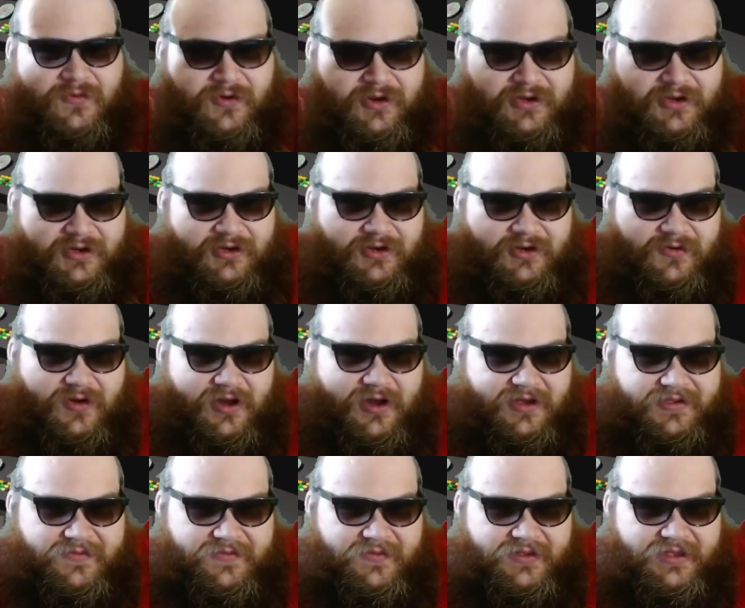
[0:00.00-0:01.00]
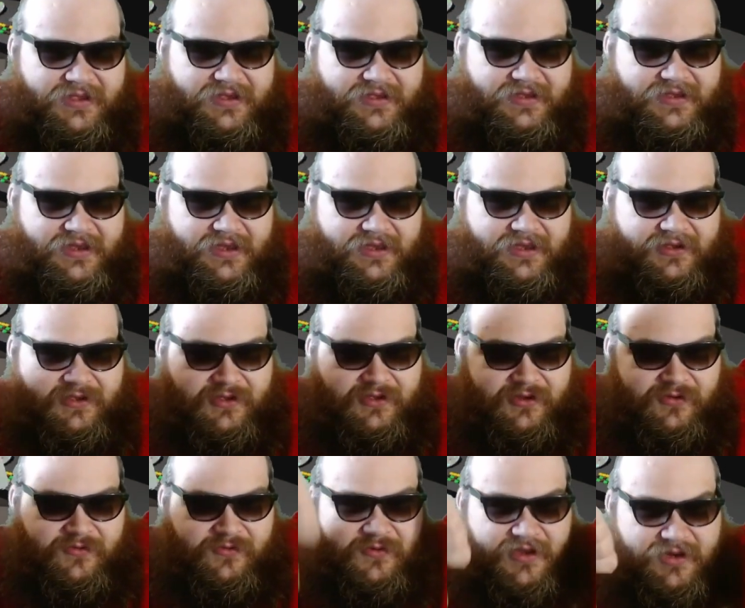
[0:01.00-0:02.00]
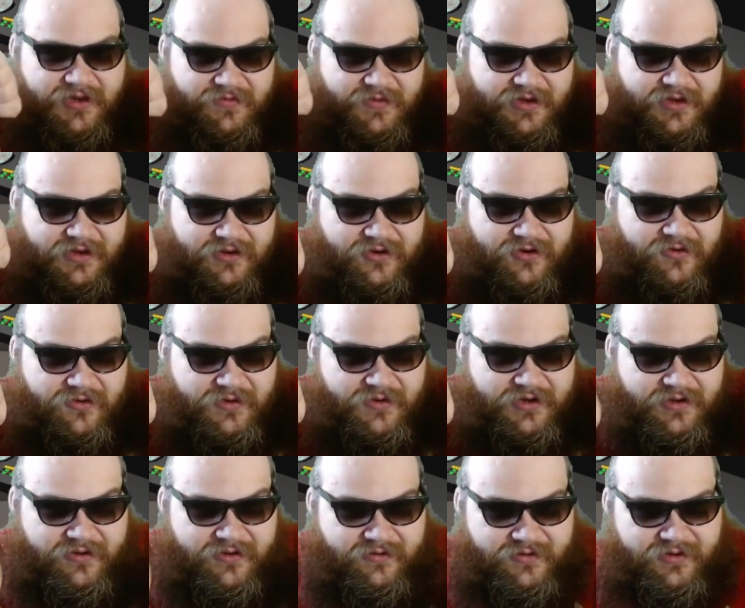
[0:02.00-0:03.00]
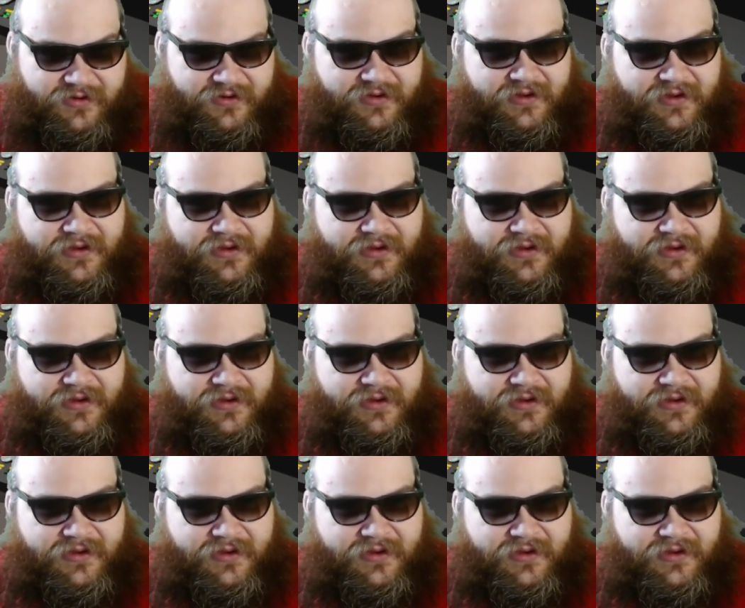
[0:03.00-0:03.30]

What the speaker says: We're going to do awesome in these tests. Wait a minute, no we don't.